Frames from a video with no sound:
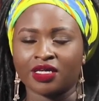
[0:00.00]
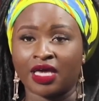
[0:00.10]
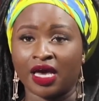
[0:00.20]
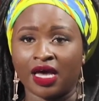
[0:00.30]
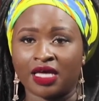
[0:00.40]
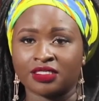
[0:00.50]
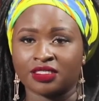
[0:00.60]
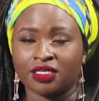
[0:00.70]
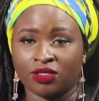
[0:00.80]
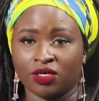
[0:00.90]
Yeah, as
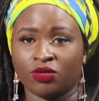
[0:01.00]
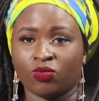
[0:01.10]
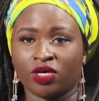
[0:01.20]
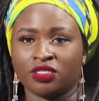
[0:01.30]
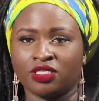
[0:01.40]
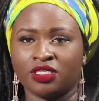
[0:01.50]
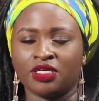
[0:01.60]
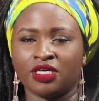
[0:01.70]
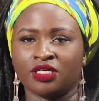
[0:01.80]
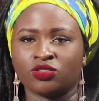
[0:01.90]
in one
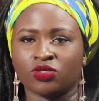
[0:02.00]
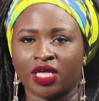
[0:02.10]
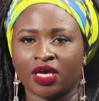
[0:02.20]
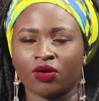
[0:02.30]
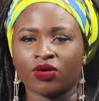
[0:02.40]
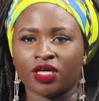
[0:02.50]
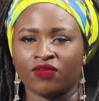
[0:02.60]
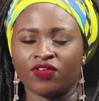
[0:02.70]
mini, and you're like, okay.